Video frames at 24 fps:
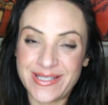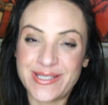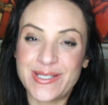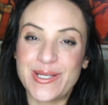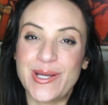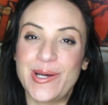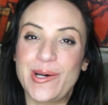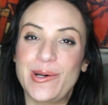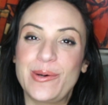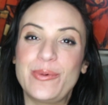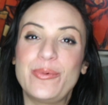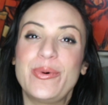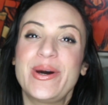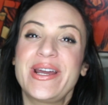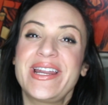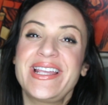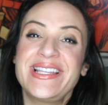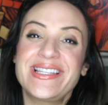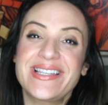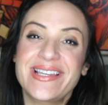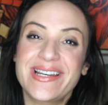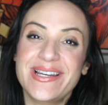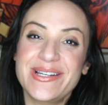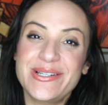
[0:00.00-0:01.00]
So what
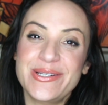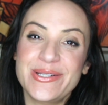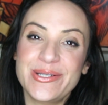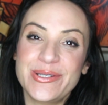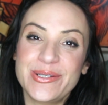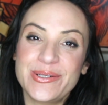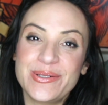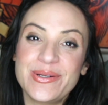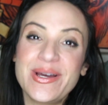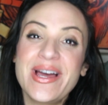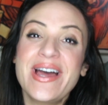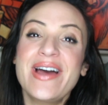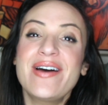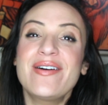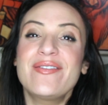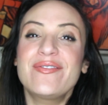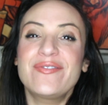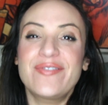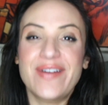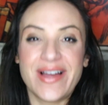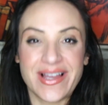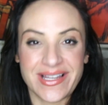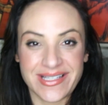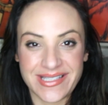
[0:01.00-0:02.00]
he's gonna do,
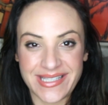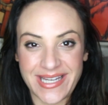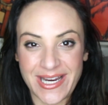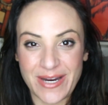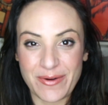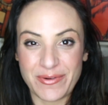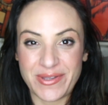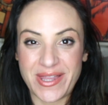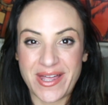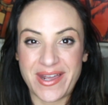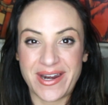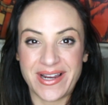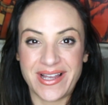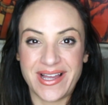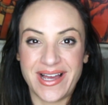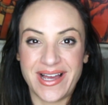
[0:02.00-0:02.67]
fuck Sarah without a